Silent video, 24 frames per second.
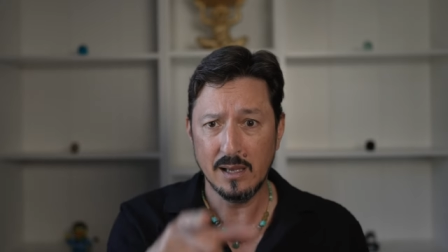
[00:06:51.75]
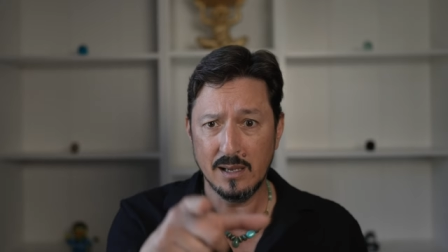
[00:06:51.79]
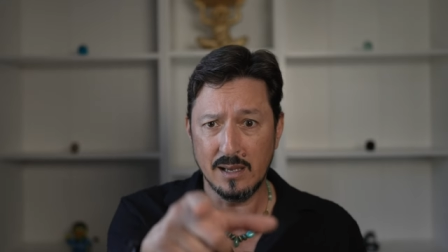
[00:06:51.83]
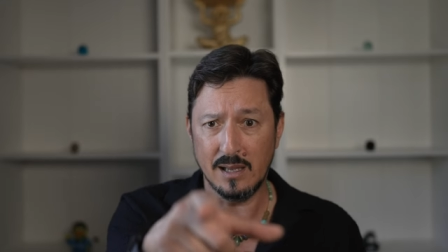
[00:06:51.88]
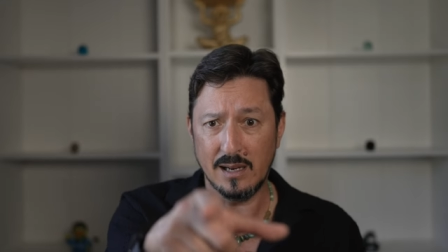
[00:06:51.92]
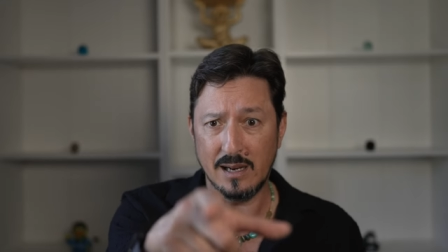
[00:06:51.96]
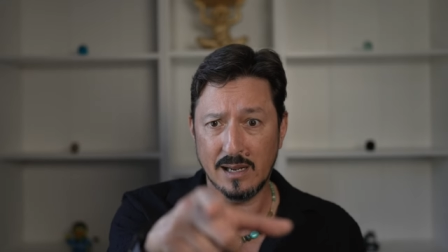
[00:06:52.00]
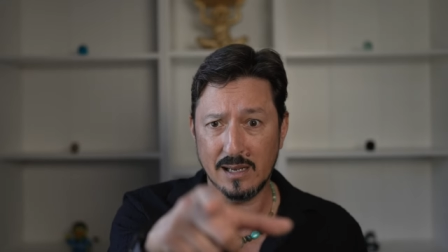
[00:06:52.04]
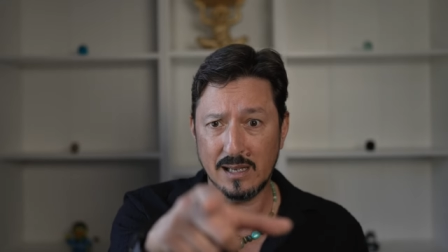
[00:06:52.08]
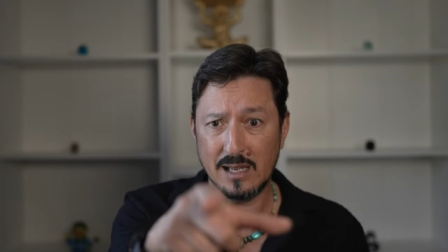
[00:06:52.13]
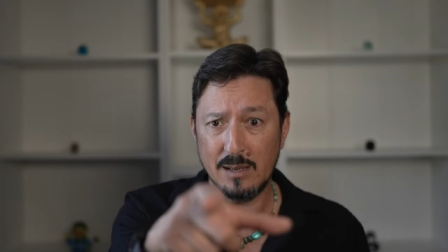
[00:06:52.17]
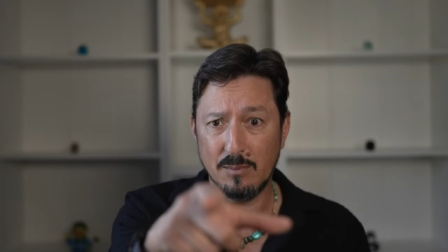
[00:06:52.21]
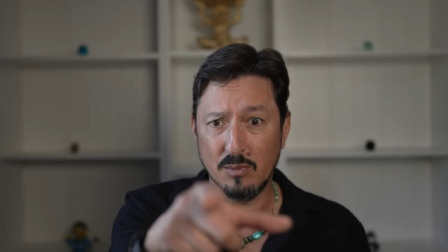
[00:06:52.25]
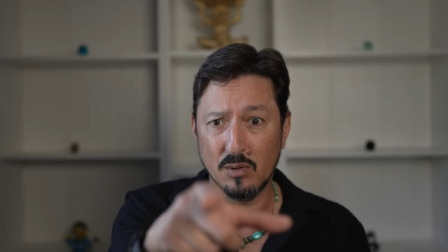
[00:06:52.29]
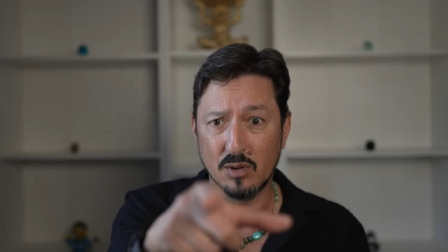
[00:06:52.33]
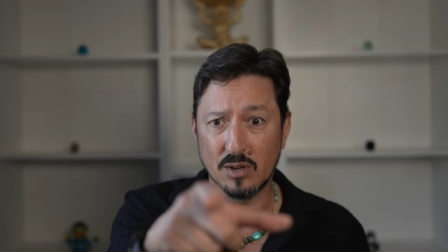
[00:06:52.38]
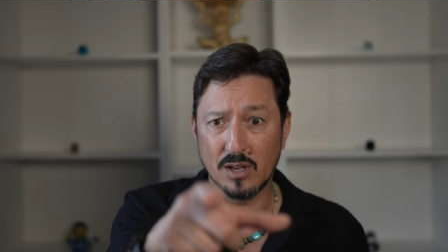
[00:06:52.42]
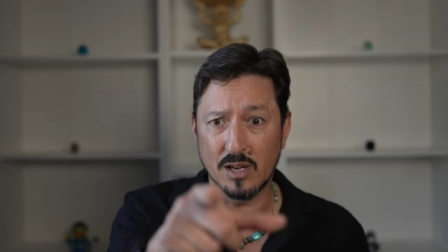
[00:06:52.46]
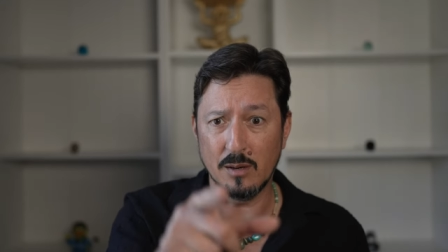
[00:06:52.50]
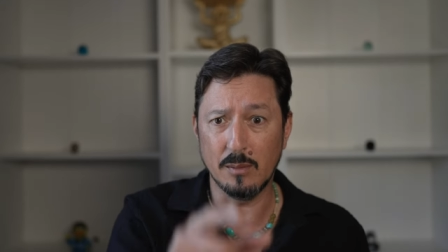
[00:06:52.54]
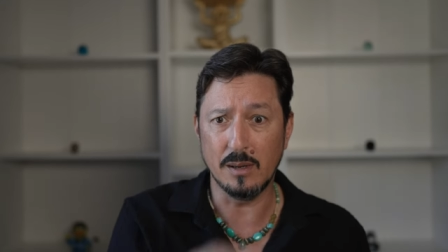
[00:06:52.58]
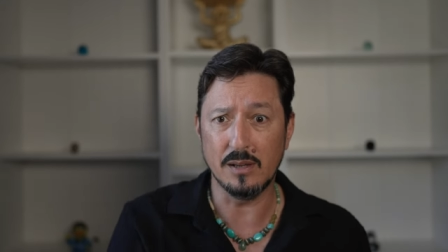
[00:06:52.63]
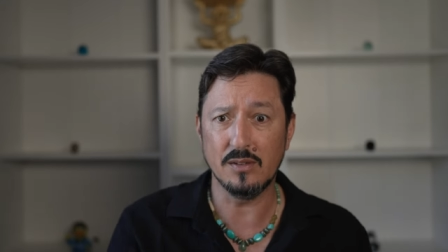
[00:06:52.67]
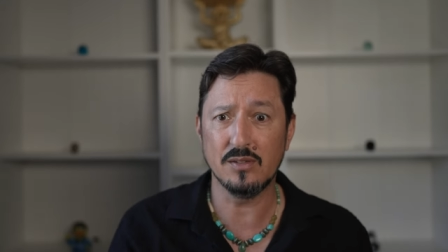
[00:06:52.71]
And I keep
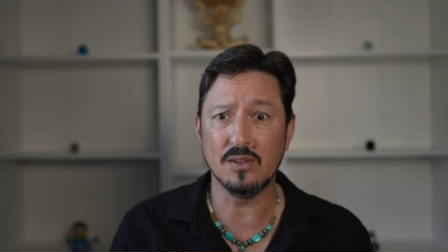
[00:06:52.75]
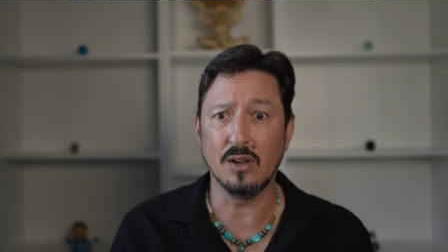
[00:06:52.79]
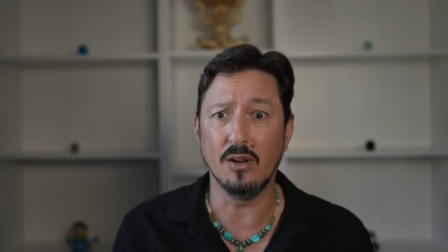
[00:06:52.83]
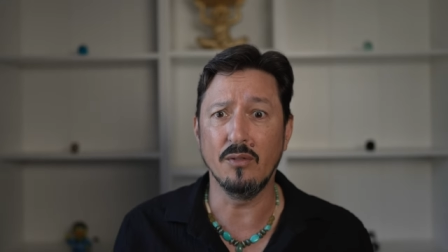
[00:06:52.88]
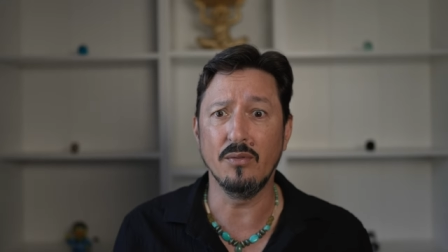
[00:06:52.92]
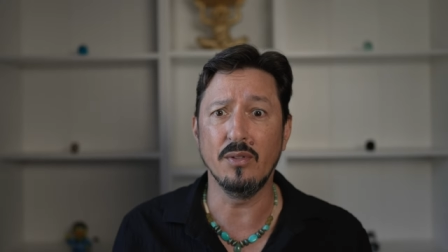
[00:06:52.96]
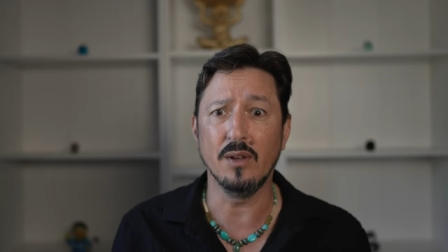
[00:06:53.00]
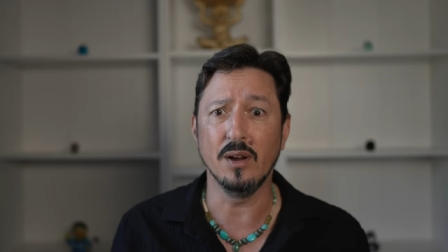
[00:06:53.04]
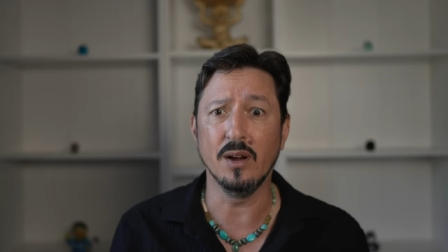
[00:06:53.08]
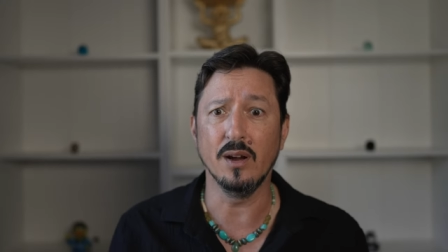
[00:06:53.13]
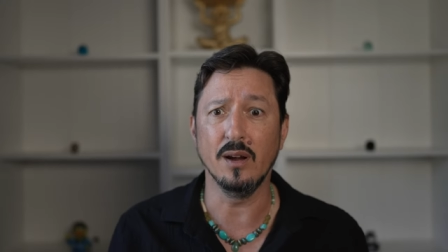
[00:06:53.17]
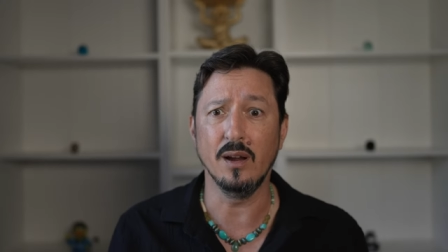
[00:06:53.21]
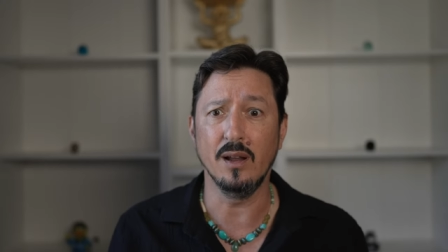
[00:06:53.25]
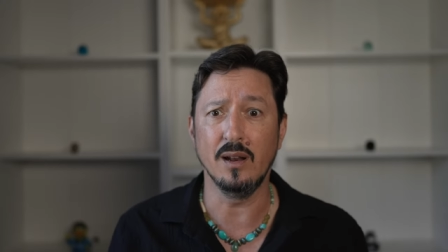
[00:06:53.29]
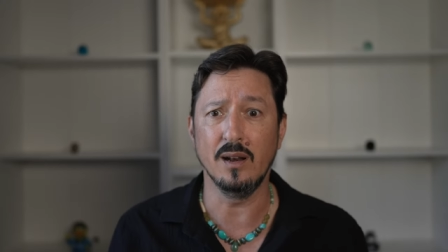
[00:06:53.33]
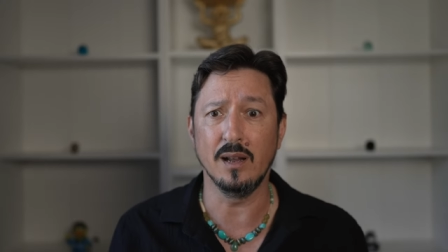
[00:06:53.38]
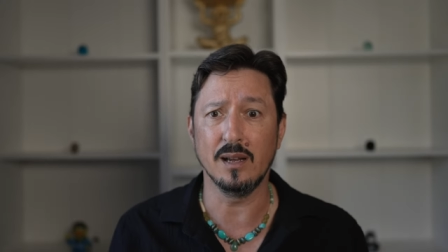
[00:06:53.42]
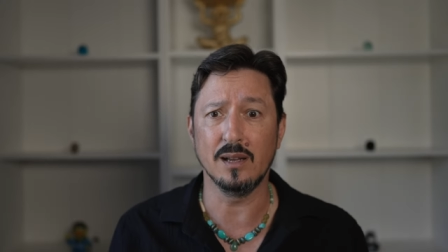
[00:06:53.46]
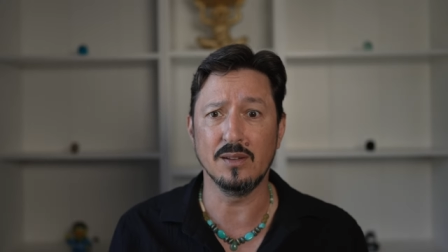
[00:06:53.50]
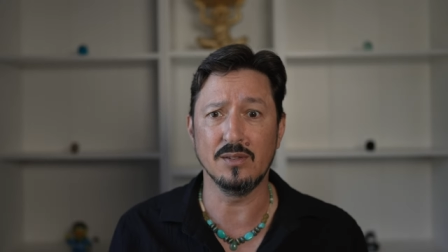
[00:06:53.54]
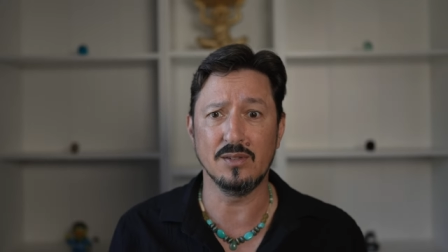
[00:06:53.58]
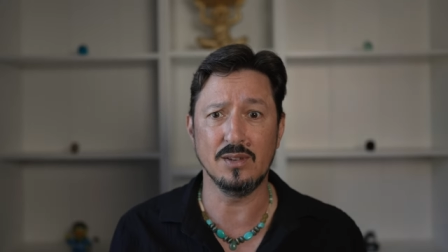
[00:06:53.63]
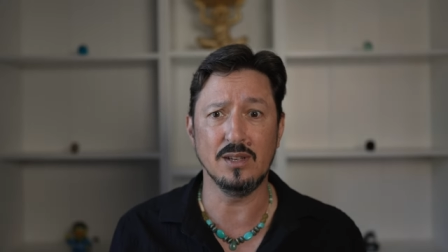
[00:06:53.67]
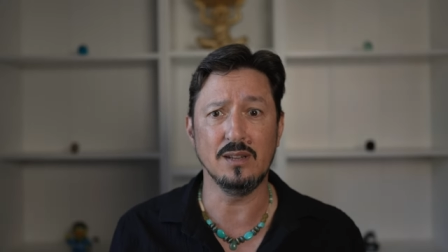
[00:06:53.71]
looking at myself there and I
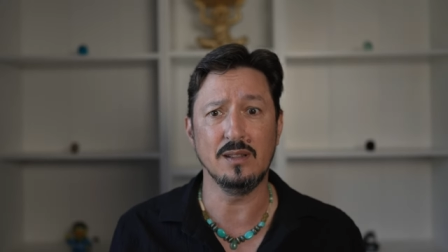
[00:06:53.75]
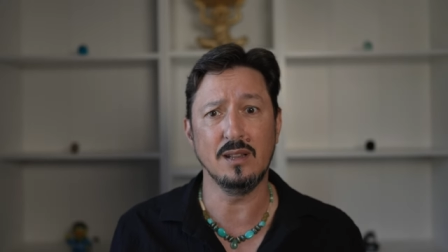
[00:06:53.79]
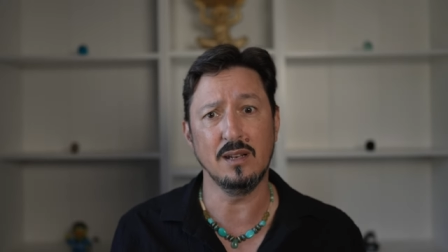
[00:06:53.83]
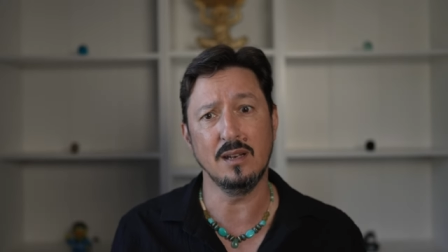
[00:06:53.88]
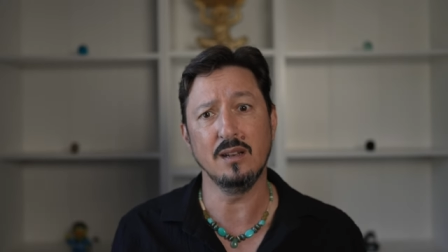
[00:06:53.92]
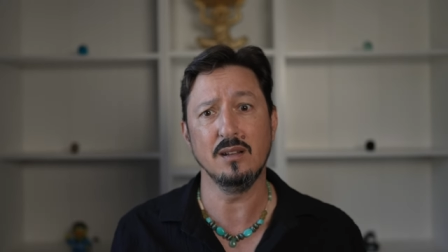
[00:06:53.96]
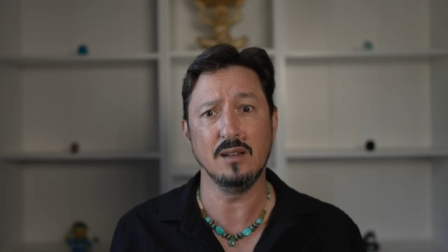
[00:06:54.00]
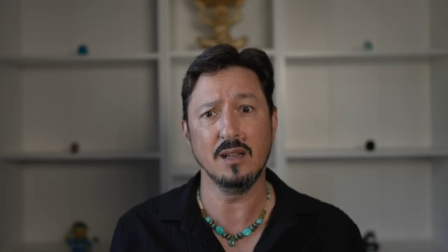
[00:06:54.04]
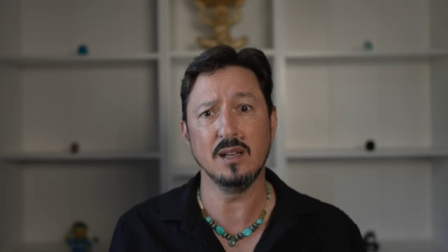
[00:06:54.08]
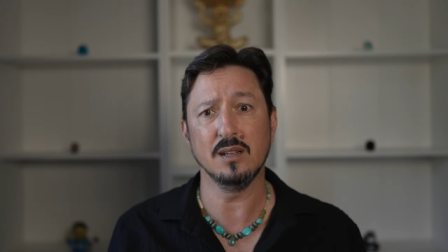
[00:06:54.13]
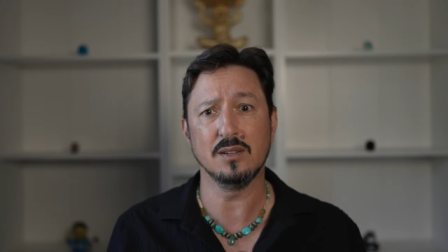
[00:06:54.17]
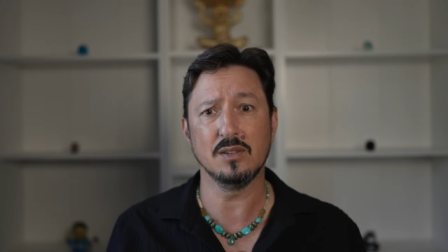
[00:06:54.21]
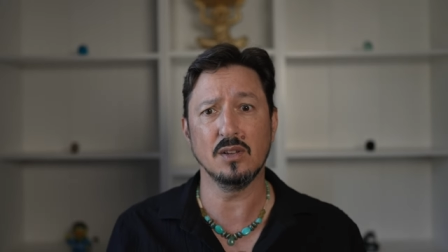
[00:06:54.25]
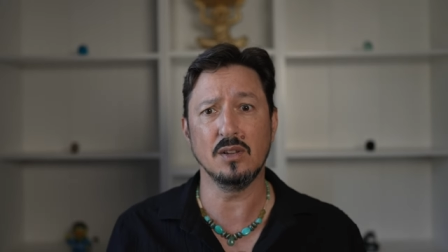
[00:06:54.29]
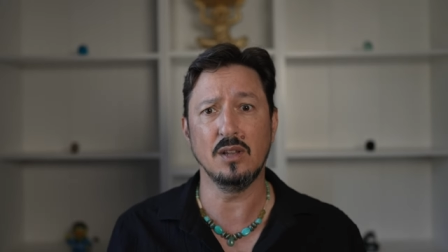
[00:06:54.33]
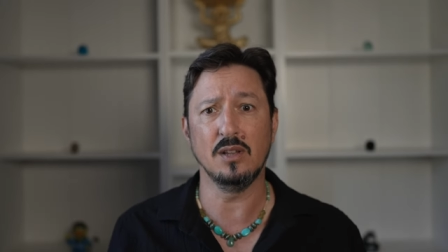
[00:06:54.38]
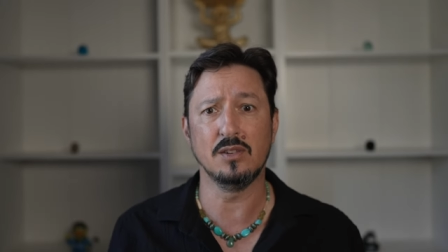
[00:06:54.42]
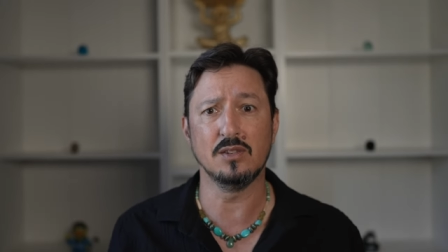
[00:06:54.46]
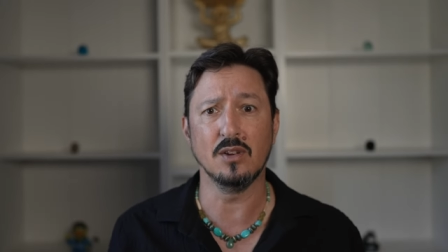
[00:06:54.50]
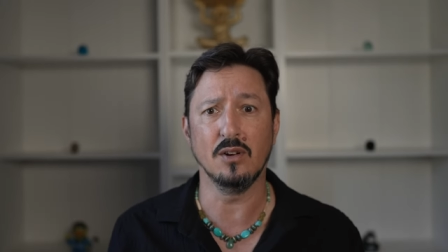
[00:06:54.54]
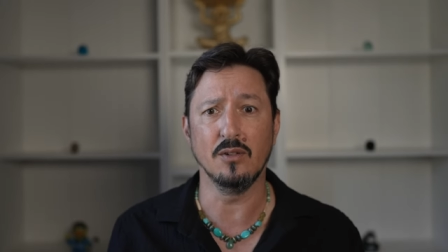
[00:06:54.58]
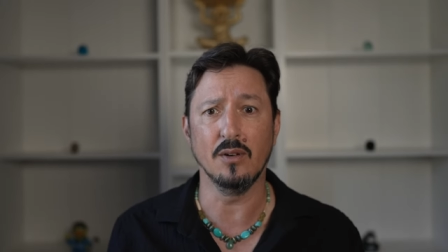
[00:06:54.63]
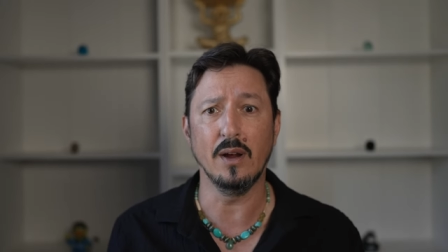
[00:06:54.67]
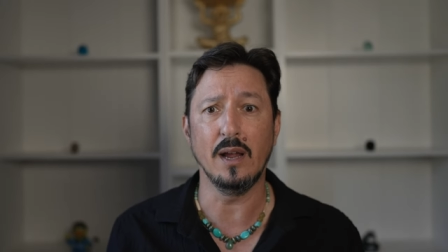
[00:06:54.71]
can see that it, it's
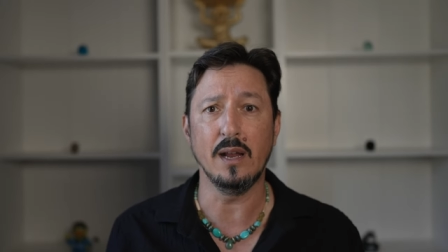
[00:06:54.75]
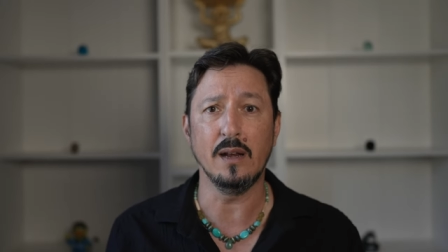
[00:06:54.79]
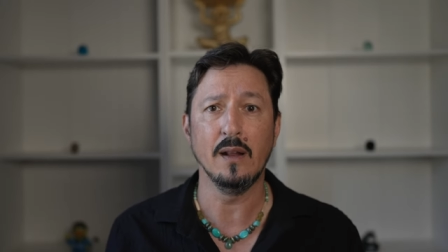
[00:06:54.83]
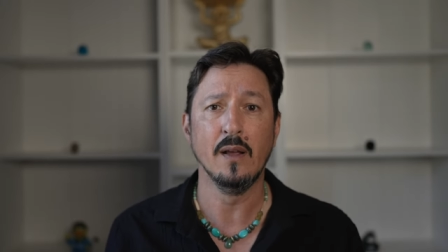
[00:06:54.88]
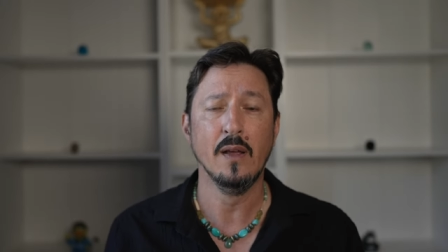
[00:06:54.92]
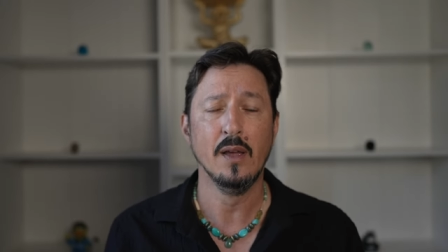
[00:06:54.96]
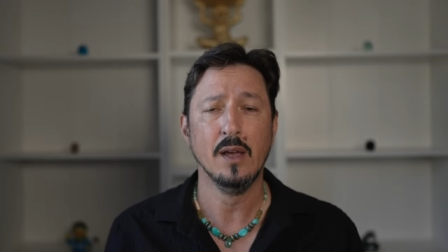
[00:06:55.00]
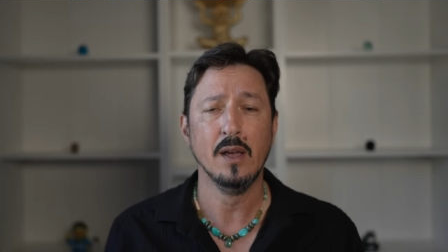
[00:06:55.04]
it's all right.